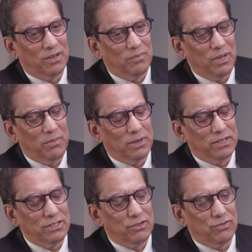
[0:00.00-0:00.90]
people,
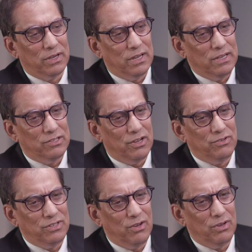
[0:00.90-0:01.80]
etc. So
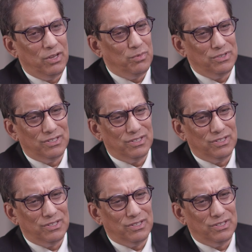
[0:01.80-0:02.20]
it was.